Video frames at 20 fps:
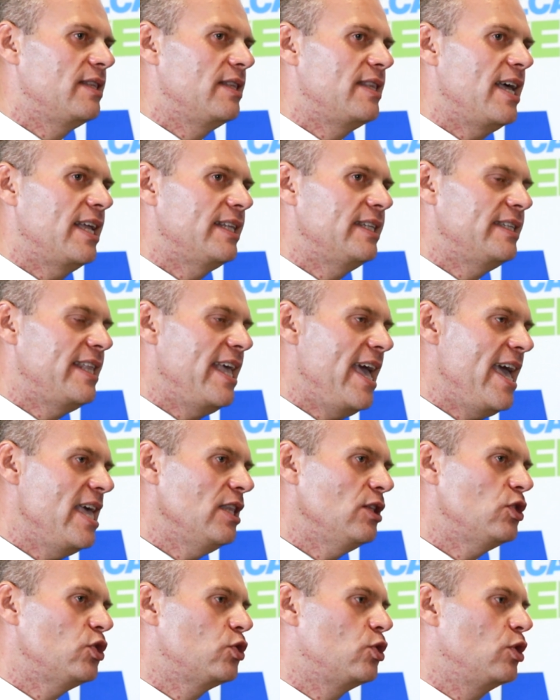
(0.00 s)
that
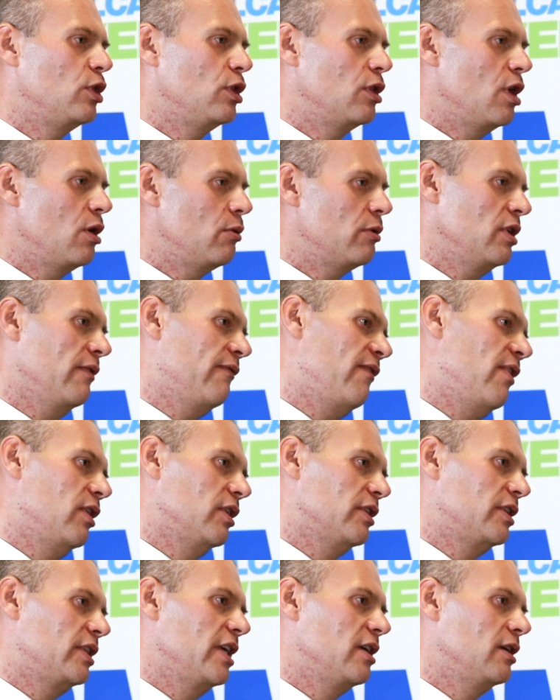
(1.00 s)
tends to lower the
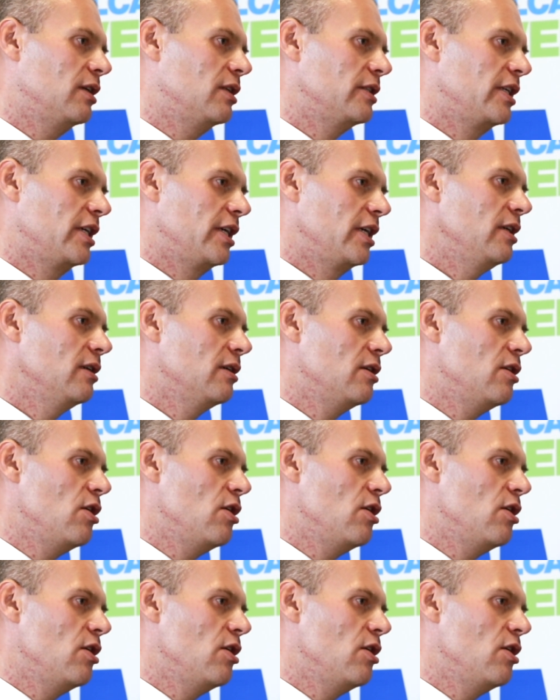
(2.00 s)
volatility